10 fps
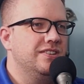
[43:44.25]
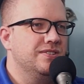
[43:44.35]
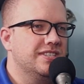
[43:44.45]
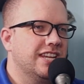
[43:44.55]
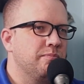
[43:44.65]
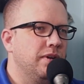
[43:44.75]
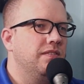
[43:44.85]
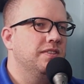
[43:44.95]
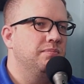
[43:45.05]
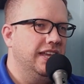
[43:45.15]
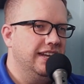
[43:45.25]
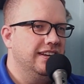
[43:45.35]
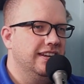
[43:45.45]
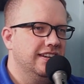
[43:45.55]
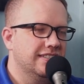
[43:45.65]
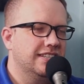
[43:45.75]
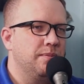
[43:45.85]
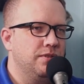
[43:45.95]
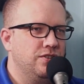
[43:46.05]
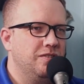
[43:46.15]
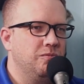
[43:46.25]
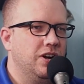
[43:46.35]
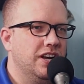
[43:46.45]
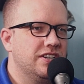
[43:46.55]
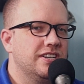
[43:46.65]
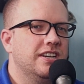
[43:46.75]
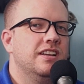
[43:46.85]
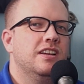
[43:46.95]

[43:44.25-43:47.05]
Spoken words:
to skip off the planet and escape the Dream Watch?